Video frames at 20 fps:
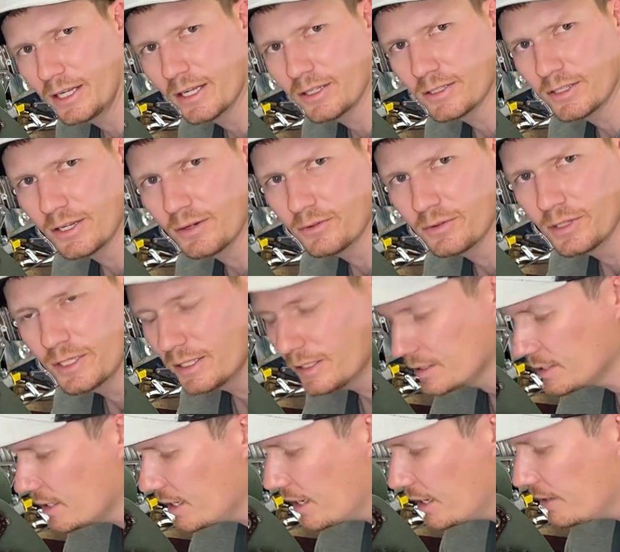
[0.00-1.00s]
against everything.
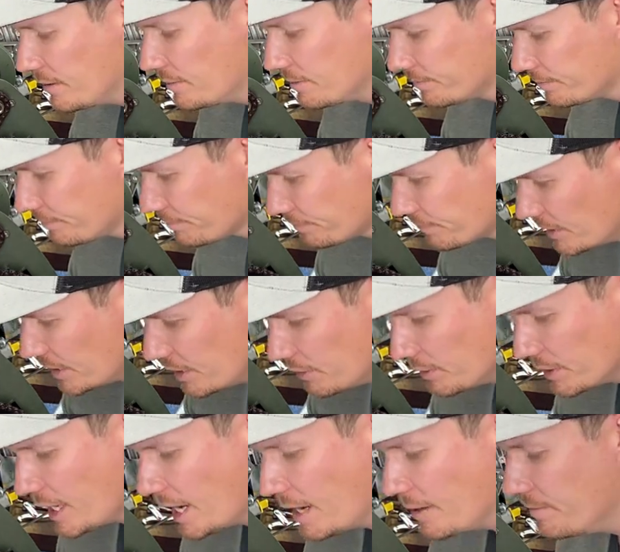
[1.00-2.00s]
So here
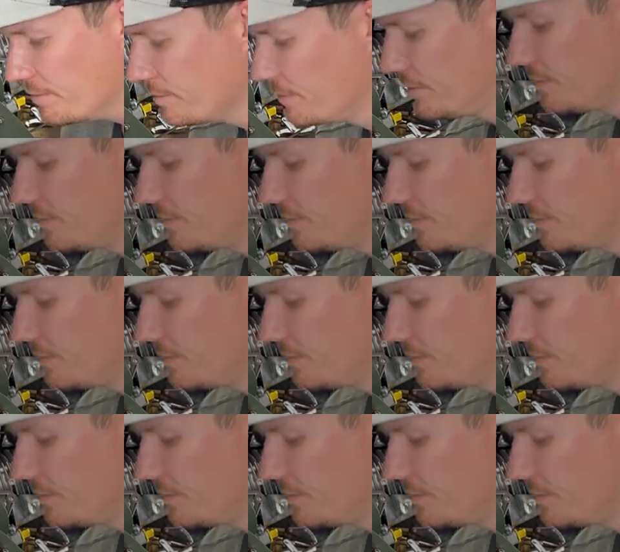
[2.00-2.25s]
we go.